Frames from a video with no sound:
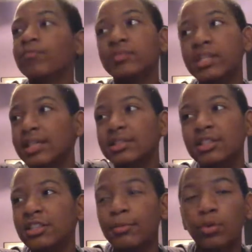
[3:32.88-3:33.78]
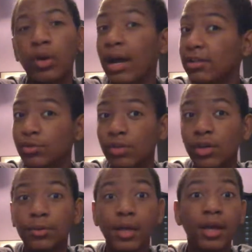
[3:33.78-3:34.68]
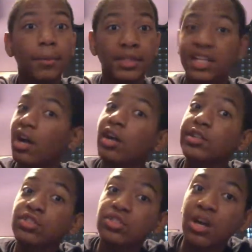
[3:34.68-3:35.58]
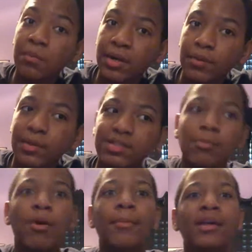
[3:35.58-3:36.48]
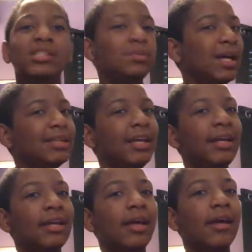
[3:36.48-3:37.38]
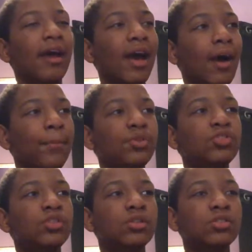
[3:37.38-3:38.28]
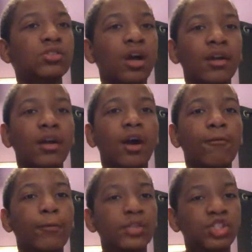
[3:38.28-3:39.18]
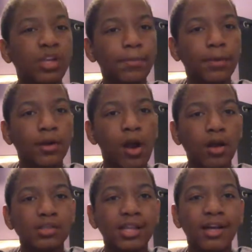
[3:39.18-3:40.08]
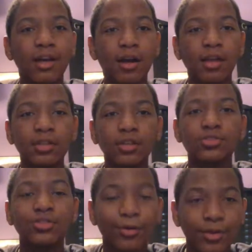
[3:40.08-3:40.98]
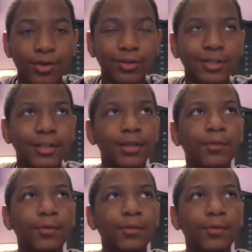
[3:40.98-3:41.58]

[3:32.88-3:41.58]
Tesla anymore. I don't know, but they are gonna start working with some more brands. But I think Apple should have started off with cheaper cars like Honda, Toyota,